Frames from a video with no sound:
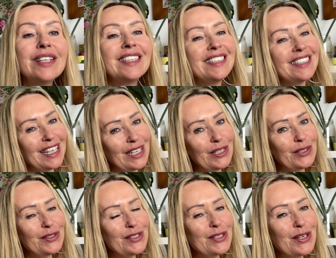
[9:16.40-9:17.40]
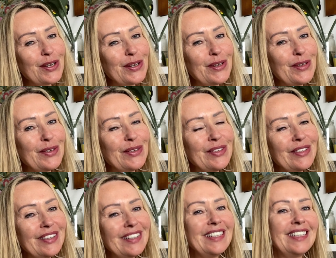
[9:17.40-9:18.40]
See you soon.
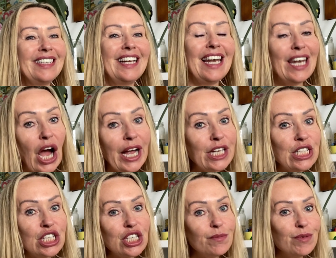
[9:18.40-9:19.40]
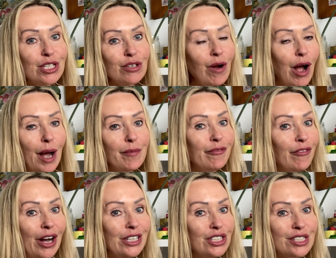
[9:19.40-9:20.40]
Like and subscribe.
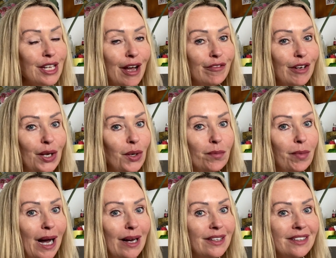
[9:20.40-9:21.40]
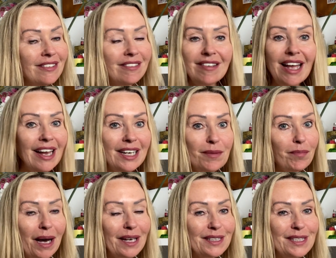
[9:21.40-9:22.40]
Find yourself a little button. Any
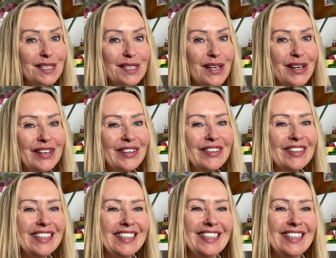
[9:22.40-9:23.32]
button will do.